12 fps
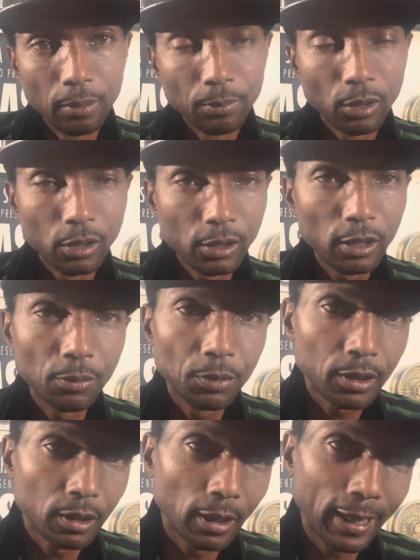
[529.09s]
because he
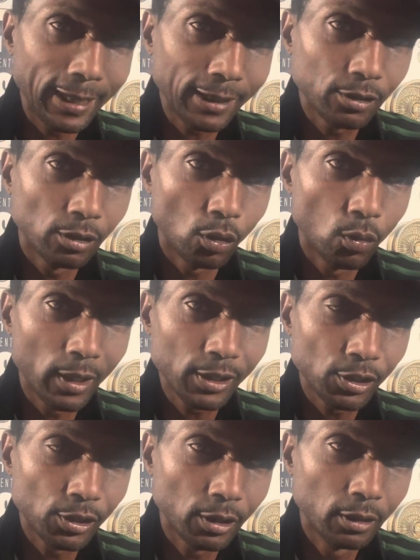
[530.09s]
was asked the
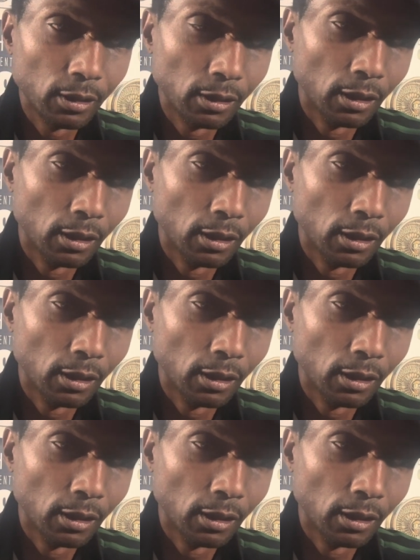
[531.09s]
question,